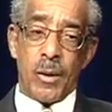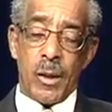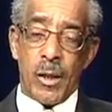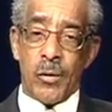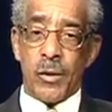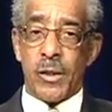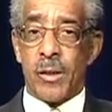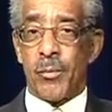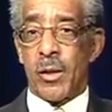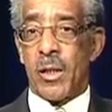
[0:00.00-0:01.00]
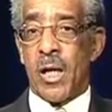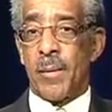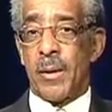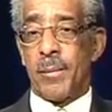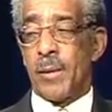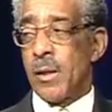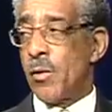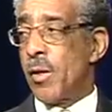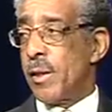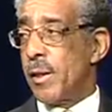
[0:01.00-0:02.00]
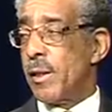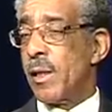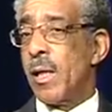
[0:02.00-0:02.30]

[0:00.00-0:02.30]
areas that are predominant minorities,